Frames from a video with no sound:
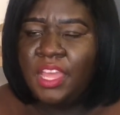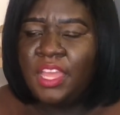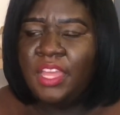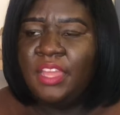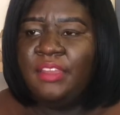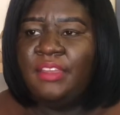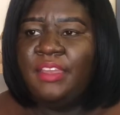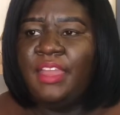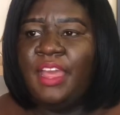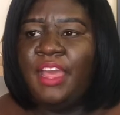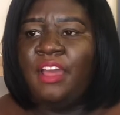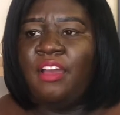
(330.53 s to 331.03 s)

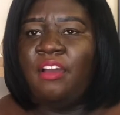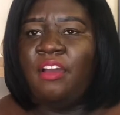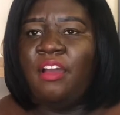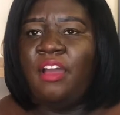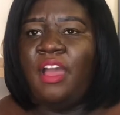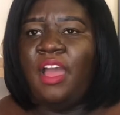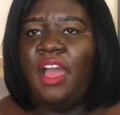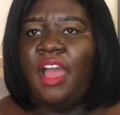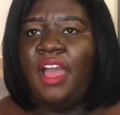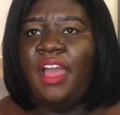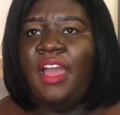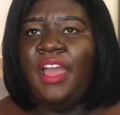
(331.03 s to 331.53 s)

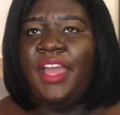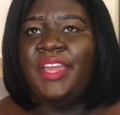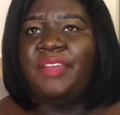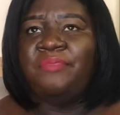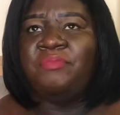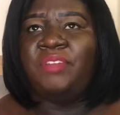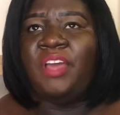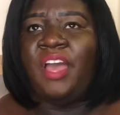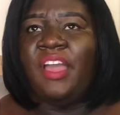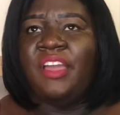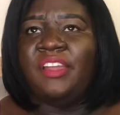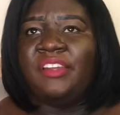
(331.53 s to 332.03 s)
Now,
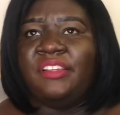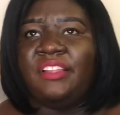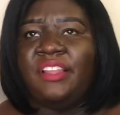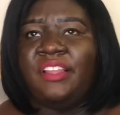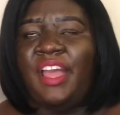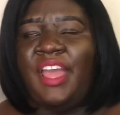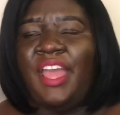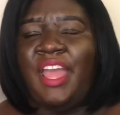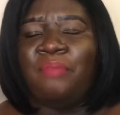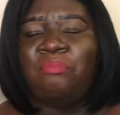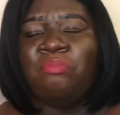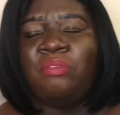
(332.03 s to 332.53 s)
I'm not gonna
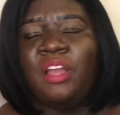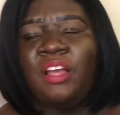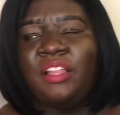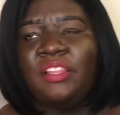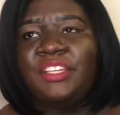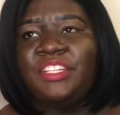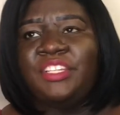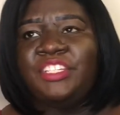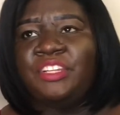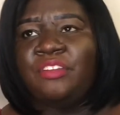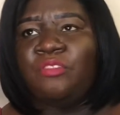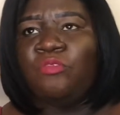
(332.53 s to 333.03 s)
lie, I
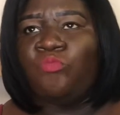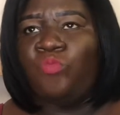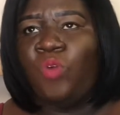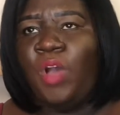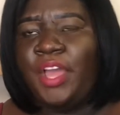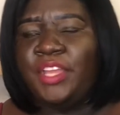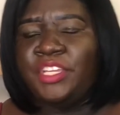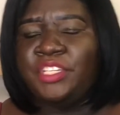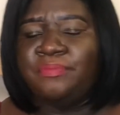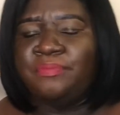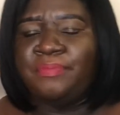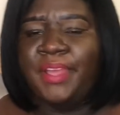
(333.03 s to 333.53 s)
probably should have
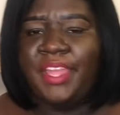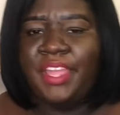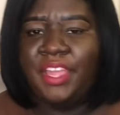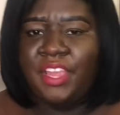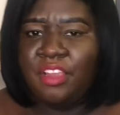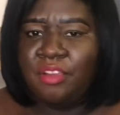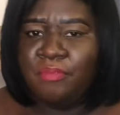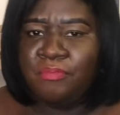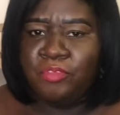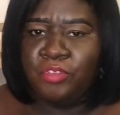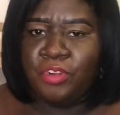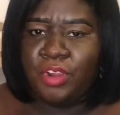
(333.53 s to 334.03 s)
washed my
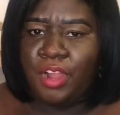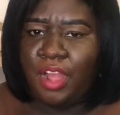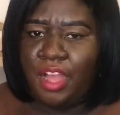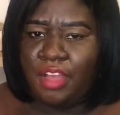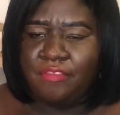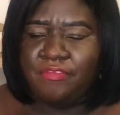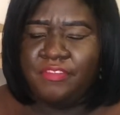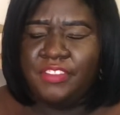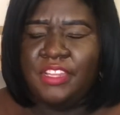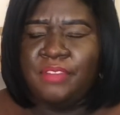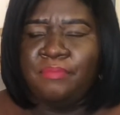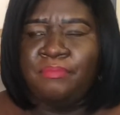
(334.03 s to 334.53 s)
hair more
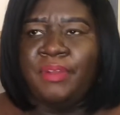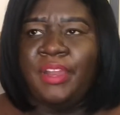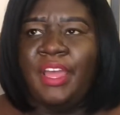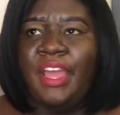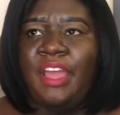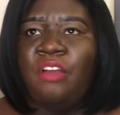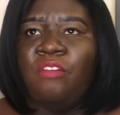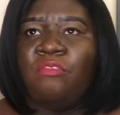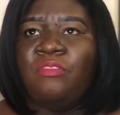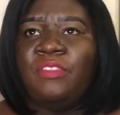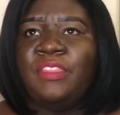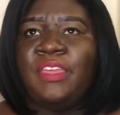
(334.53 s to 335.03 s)
often, but
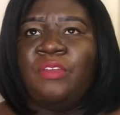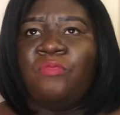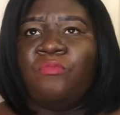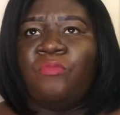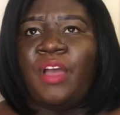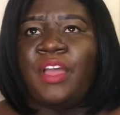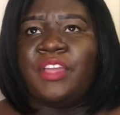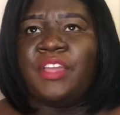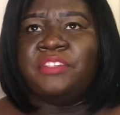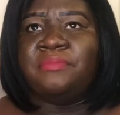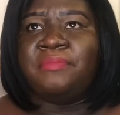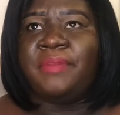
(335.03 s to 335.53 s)
I only
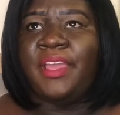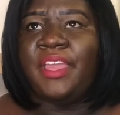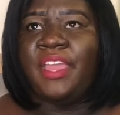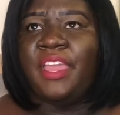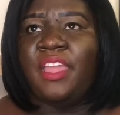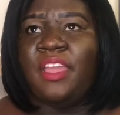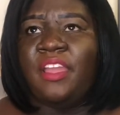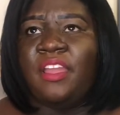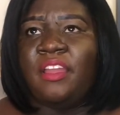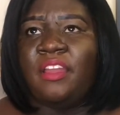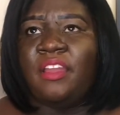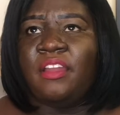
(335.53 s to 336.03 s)
wash my
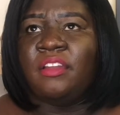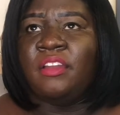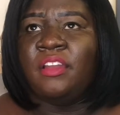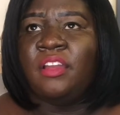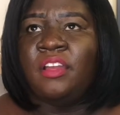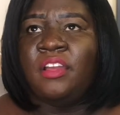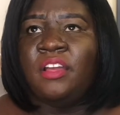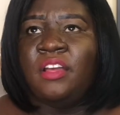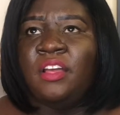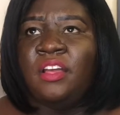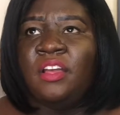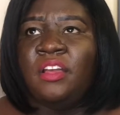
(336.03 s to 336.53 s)
hair
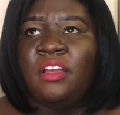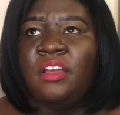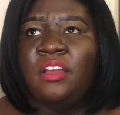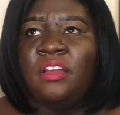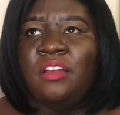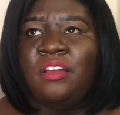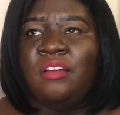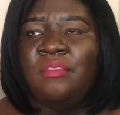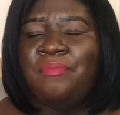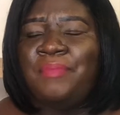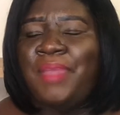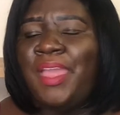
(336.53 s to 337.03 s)

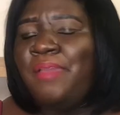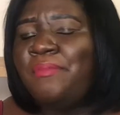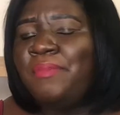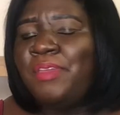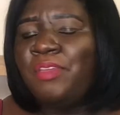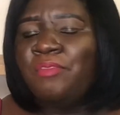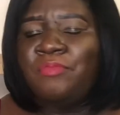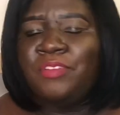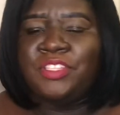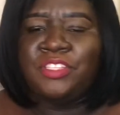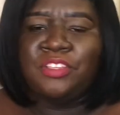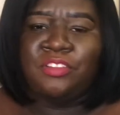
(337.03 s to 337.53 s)

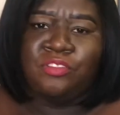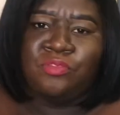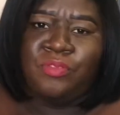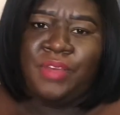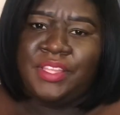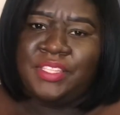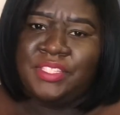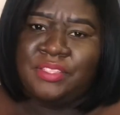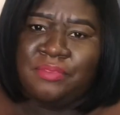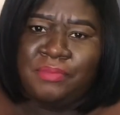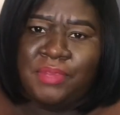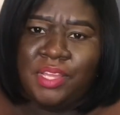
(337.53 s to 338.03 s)
maybe once or
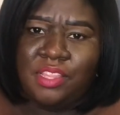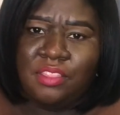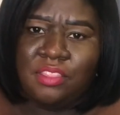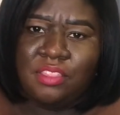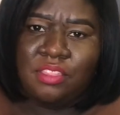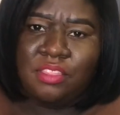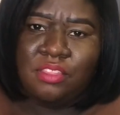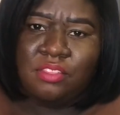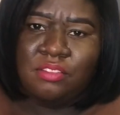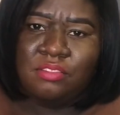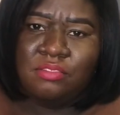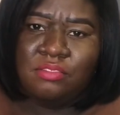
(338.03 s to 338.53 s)
twice a
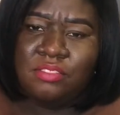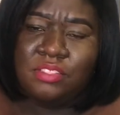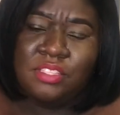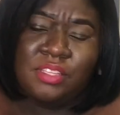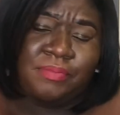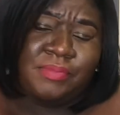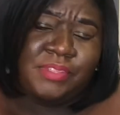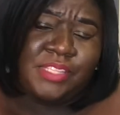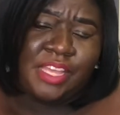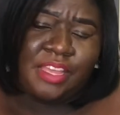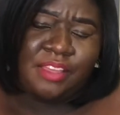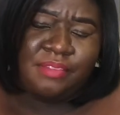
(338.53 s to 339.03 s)
month,
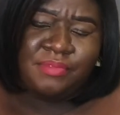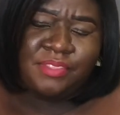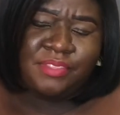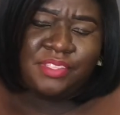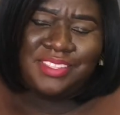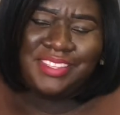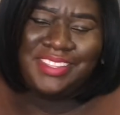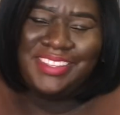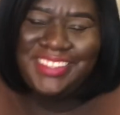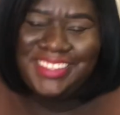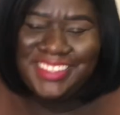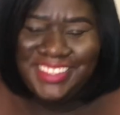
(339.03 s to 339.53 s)
sometimes.